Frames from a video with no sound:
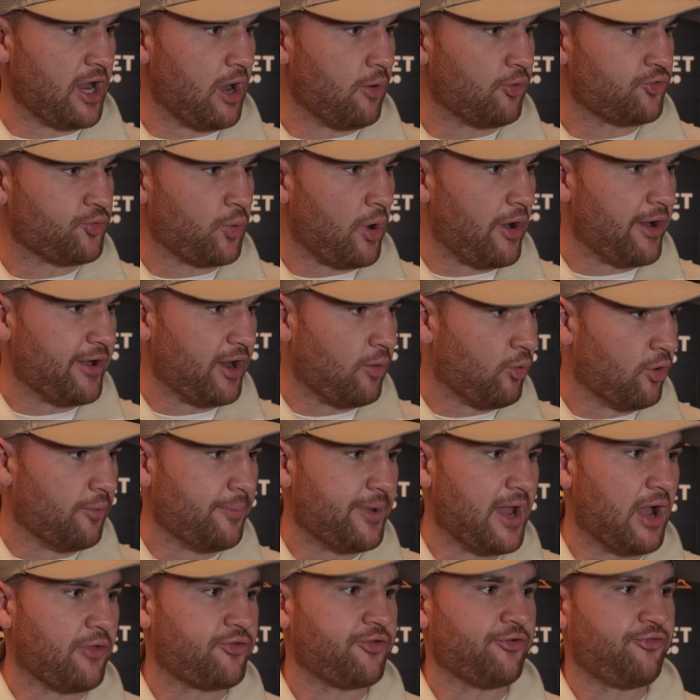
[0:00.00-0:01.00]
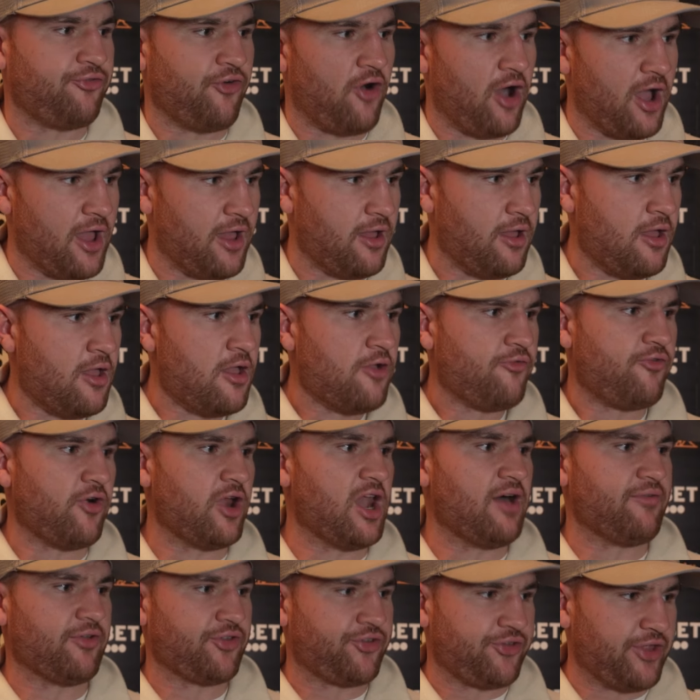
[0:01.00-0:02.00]
I was worried I wouldn't be able to fight for
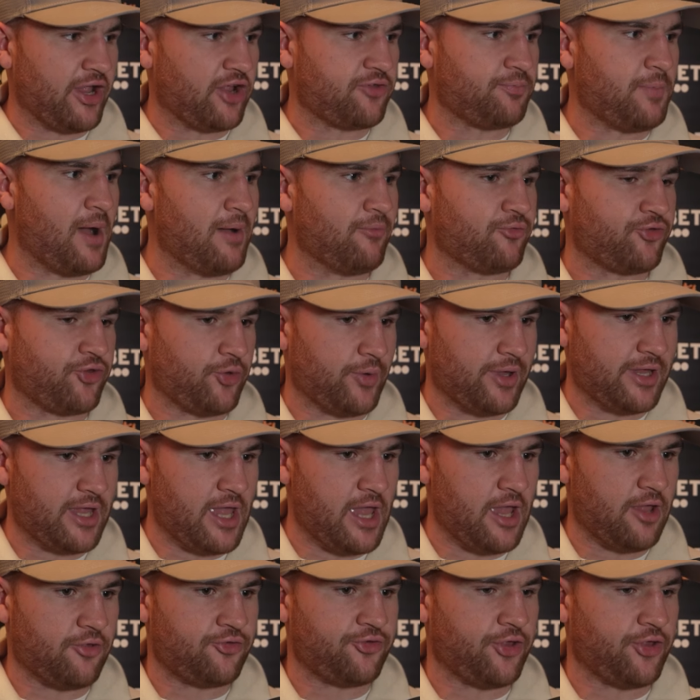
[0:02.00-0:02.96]
another six months to a year.